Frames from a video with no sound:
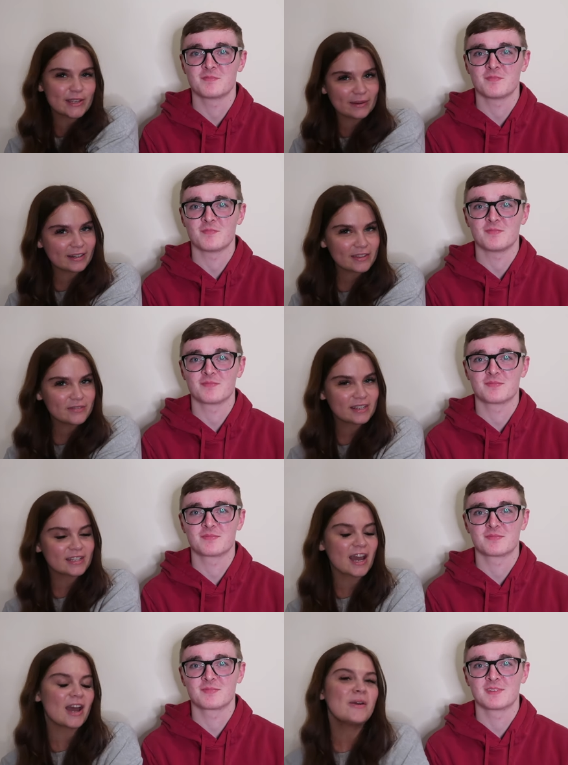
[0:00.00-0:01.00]
Speaker 1: to another
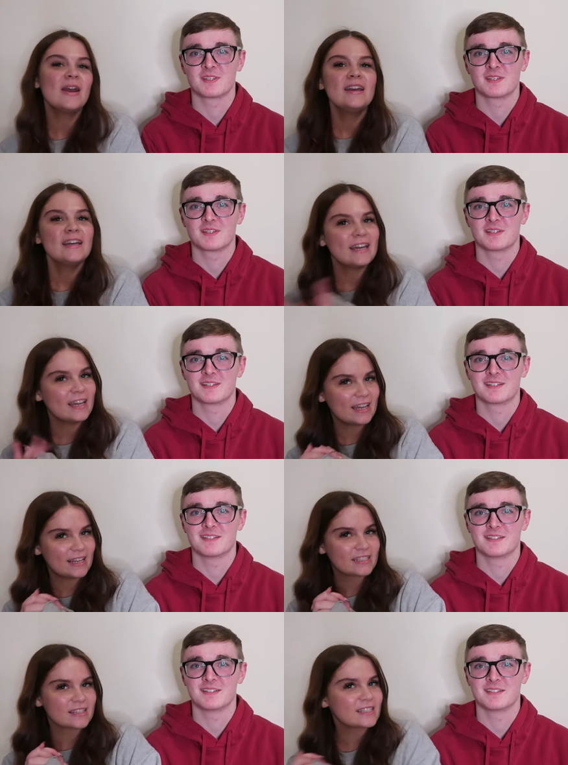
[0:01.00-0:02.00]
video. It
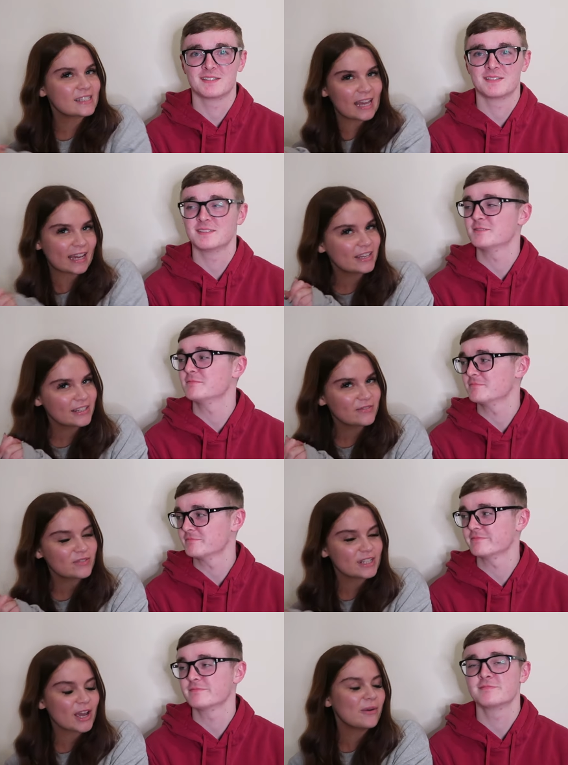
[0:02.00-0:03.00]
is the second
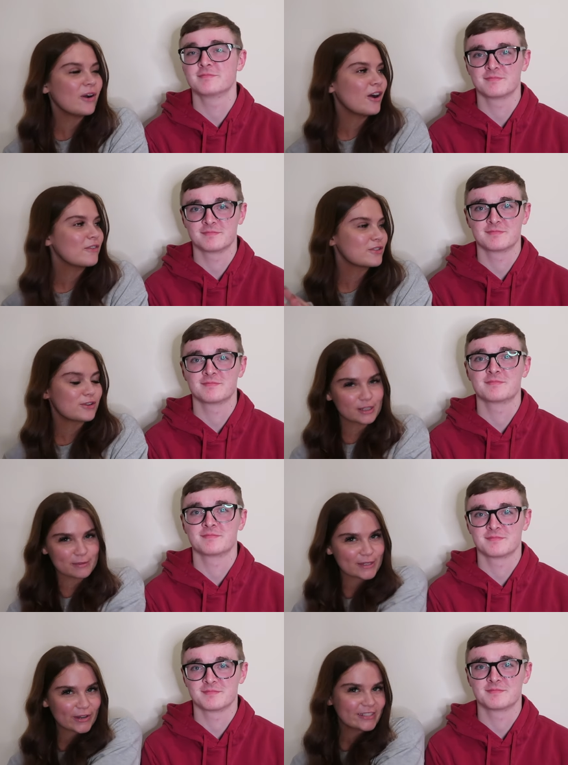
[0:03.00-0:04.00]
video of
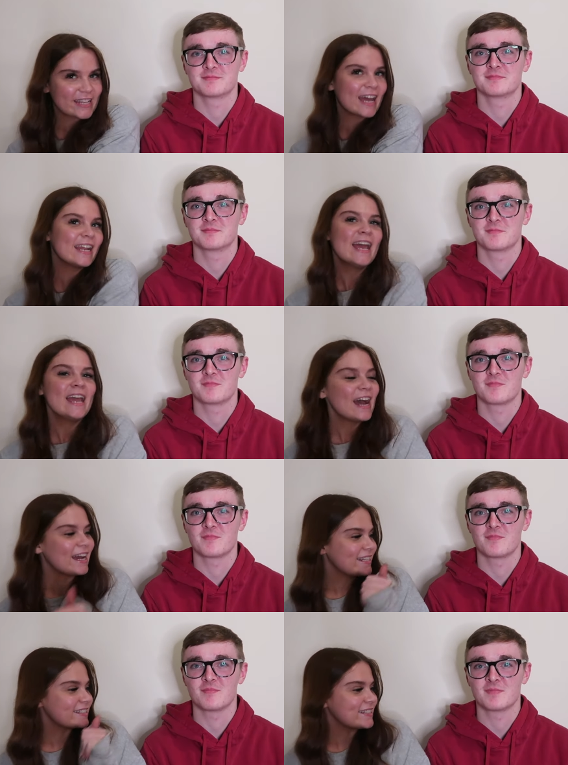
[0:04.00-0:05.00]
Christmas content
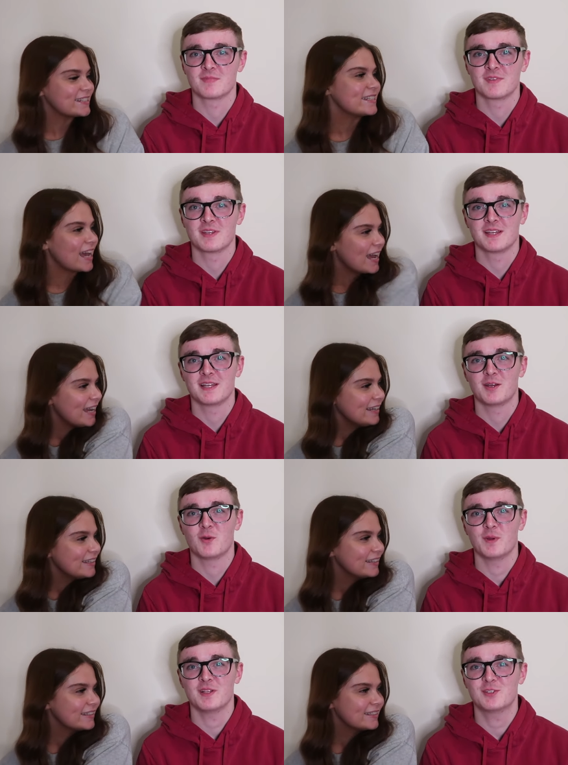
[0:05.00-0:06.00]
and today
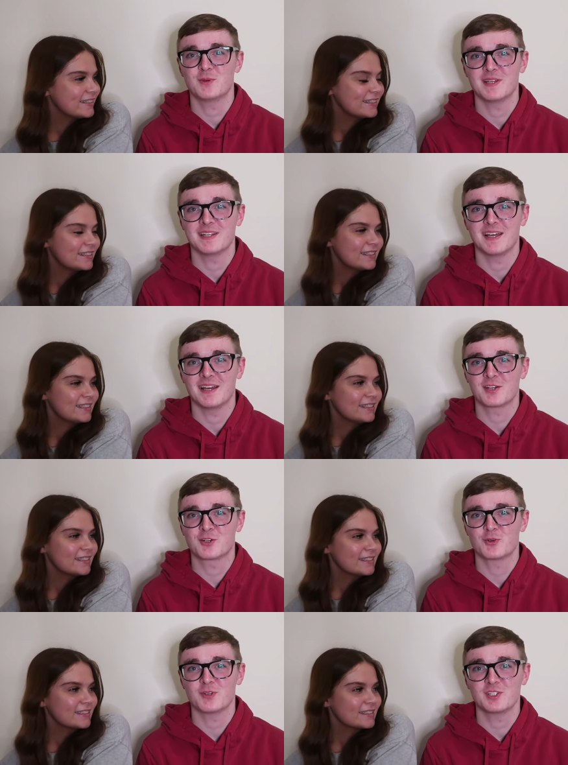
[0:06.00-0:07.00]
Speaker 2: we're doing a
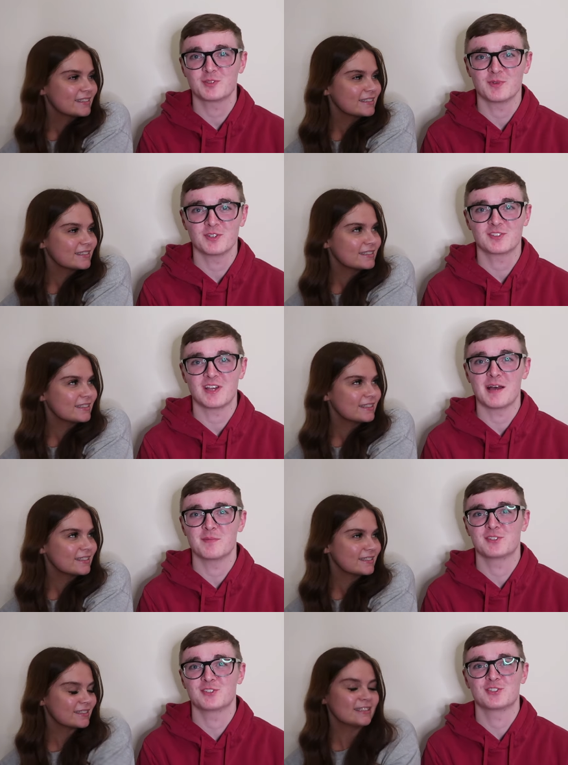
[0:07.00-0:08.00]
Christmas
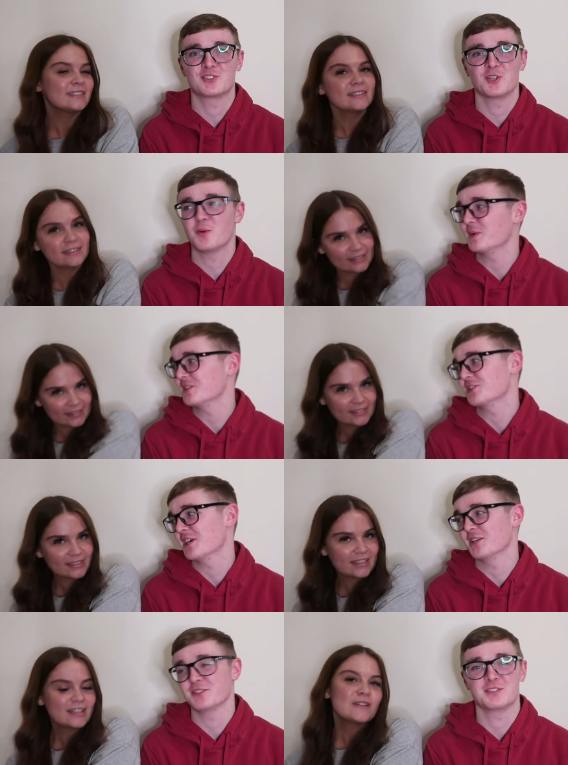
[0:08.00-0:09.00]
Amazon shopping
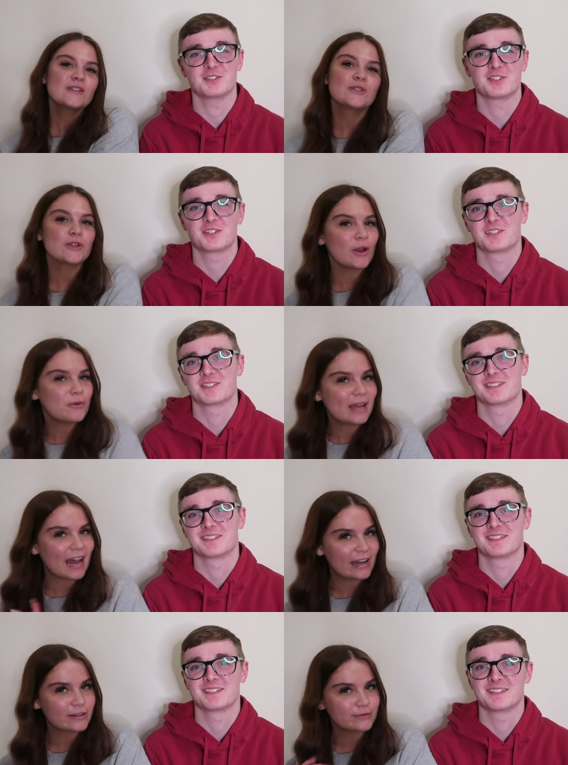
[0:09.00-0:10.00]
challenge.
Speaker 1: So we
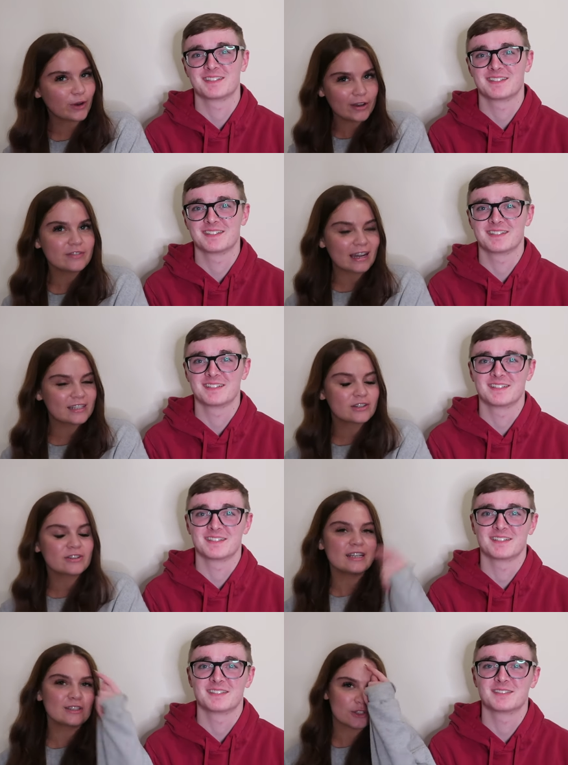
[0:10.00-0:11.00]
had five
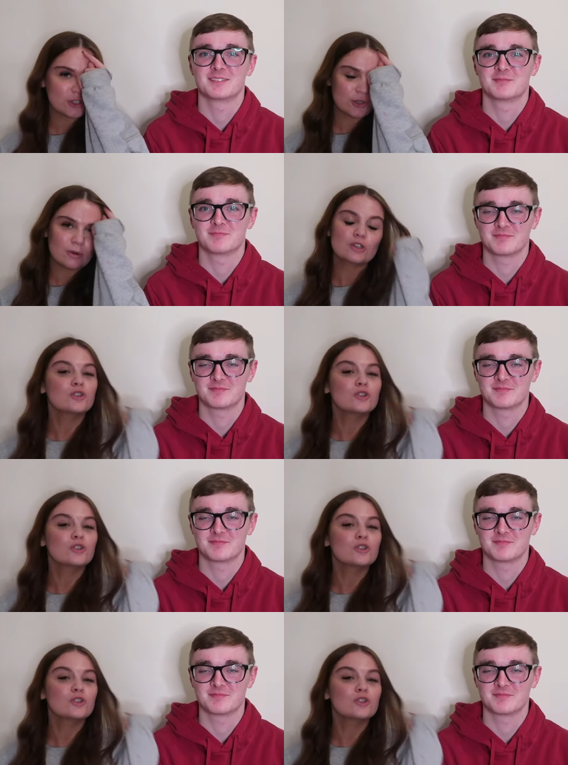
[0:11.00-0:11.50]
categories to